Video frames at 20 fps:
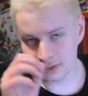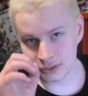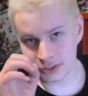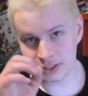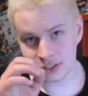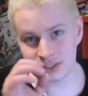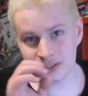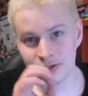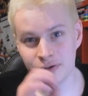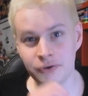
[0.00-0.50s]

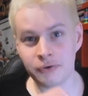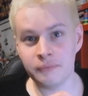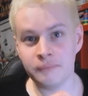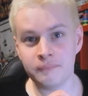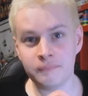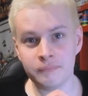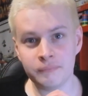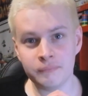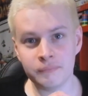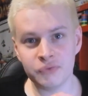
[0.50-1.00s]
So,
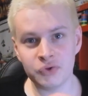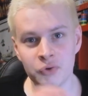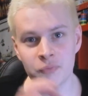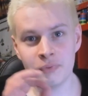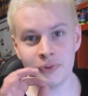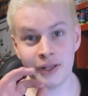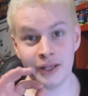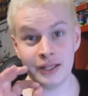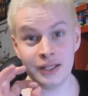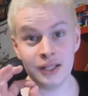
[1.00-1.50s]
you're
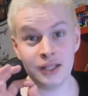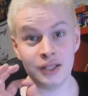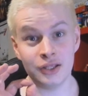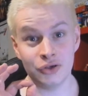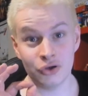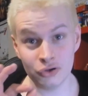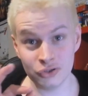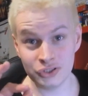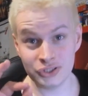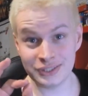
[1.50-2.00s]
playing
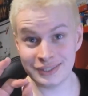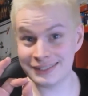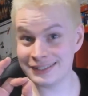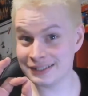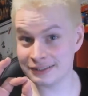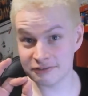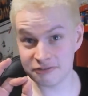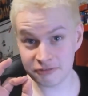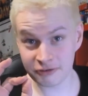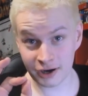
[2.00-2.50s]

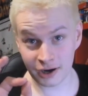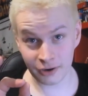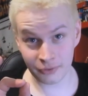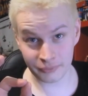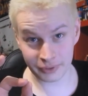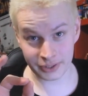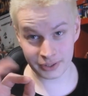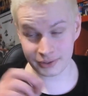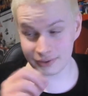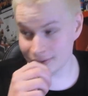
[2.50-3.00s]
Yoshi's
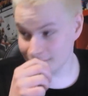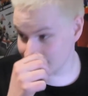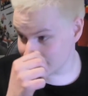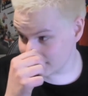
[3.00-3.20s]
Safari,